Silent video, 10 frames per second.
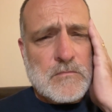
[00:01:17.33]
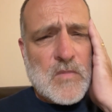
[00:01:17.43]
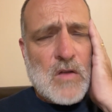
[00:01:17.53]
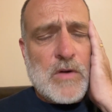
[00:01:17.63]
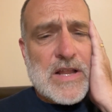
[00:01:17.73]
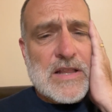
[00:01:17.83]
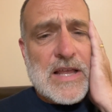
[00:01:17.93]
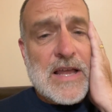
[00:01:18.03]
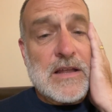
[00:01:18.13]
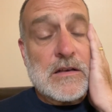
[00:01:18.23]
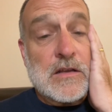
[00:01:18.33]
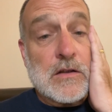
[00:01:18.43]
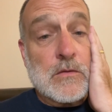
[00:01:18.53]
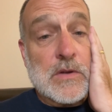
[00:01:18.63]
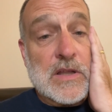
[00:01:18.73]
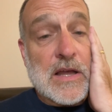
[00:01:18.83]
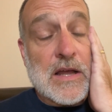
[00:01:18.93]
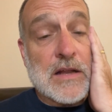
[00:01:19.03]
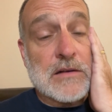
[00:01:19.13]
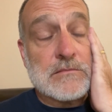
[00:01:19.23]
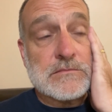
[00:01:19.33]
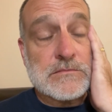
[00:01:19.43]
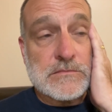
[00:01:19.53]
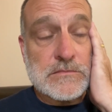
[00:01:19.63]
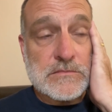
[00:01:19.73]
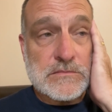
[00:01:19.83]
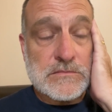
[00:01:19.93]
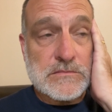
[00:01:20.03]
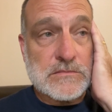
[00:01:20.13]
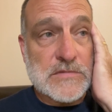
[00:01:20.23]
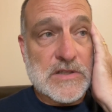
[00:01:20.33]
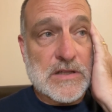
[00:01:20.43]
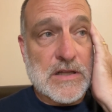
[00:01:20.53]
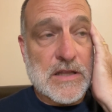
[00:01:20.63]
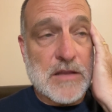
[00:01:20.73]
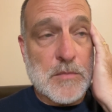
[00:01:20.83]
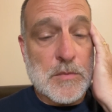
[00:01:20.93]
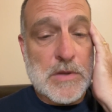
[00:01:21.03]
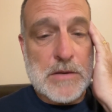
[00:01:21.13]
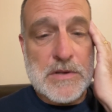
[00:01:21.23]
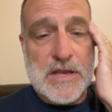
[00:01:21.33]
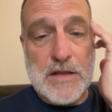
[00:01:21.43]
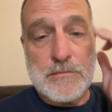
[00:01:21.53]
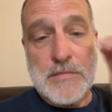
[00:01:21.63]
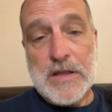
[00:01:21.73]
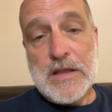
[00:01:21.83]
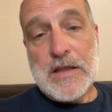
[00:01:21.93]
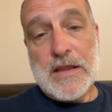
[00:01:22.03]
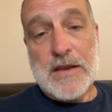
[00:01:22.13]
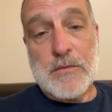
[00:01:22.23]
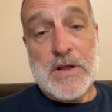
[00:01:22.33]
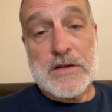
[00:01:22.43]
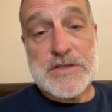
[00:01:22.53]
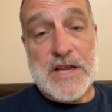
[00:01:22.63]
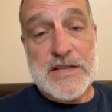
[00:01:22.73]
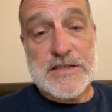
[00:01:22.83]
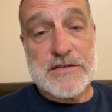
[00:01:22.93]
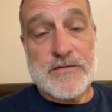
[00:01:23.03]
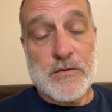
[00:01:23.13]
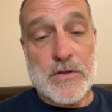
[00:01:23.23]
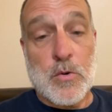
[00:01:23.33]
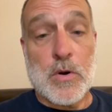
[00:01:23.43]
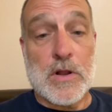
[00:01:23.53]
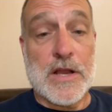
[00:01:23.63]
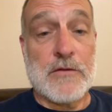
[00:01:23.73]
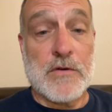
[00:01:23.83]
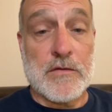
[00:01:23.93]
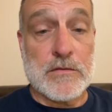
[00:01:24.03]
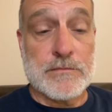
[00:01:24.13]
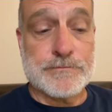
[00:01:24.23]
Ran that until we got, I can't remember the name of the town. Anyway, there's an exit for the Coeur d'Alene River,